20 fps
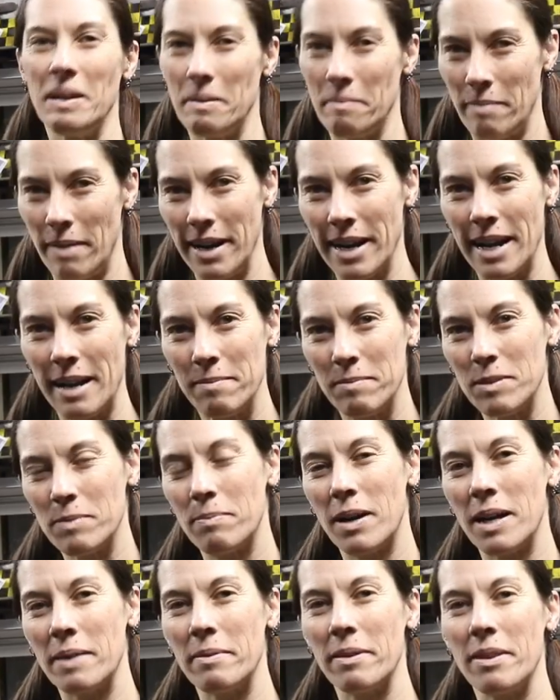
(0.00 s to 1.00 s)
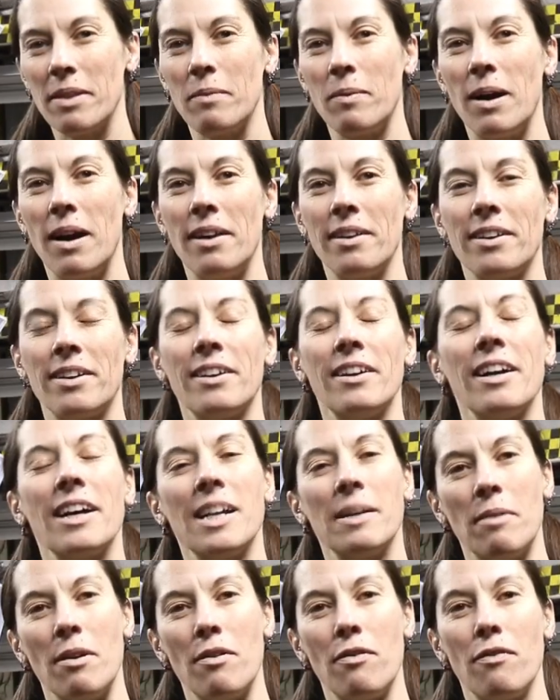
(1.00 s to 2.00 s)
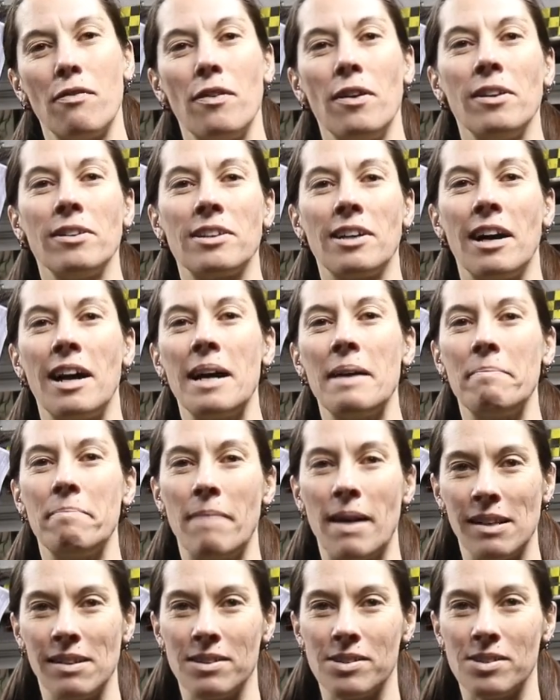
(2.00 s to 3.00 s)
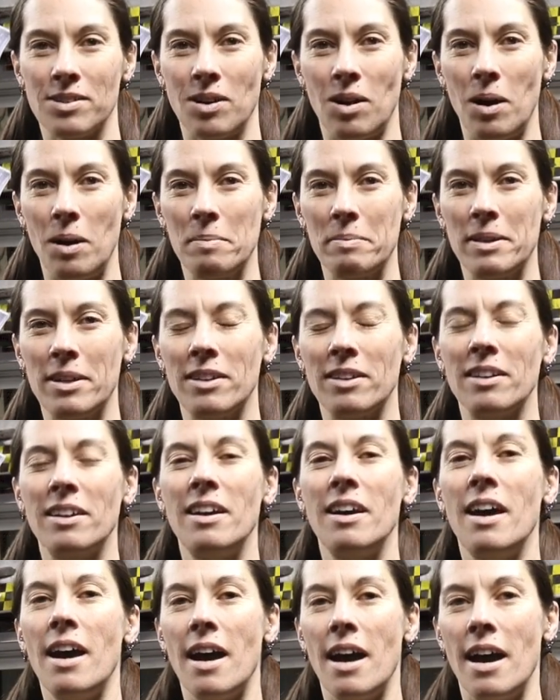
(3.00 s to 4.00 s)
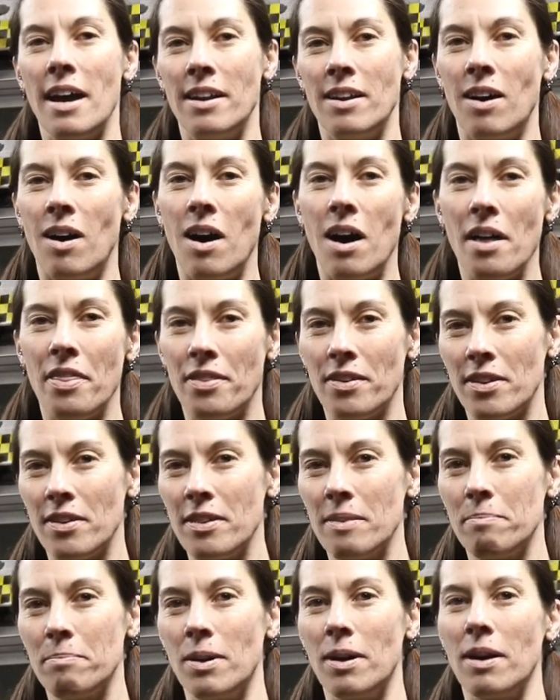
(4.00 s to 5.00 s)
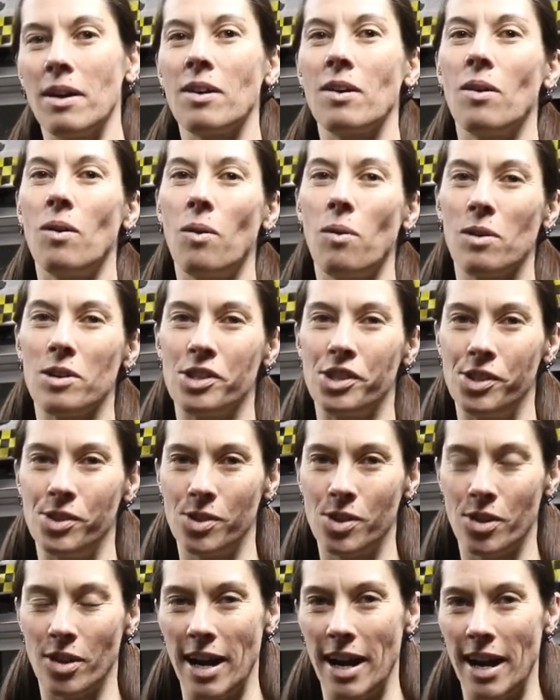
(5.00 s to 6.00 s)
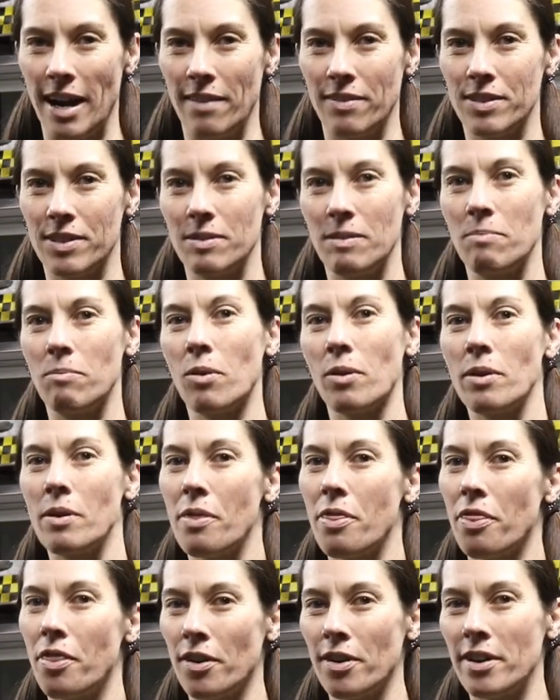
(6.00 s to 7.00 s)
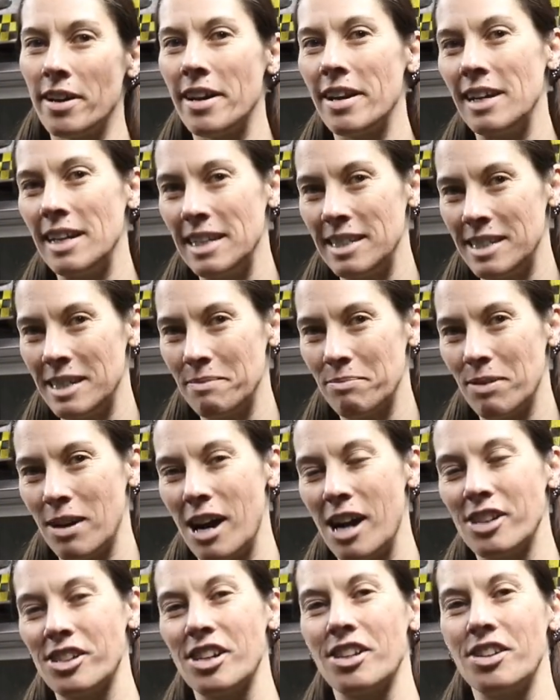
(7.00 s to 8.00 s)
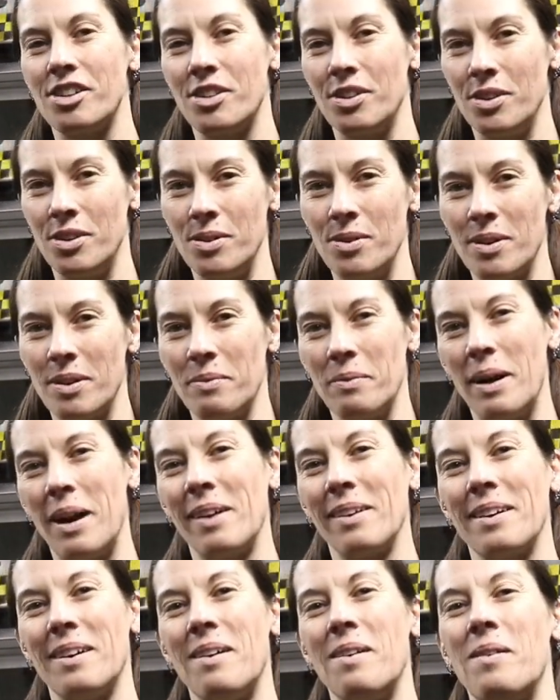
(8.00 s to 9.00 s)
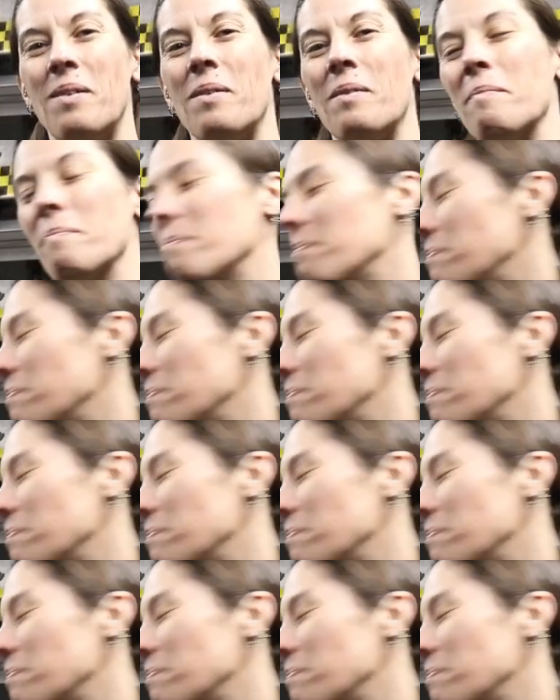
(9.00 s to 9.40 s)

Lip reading: My name's Barbie The Welder, and I'm a full-time metal sculptor and the author of the book Horseshoe Crafts, more than 30 easy projects you can weld at home.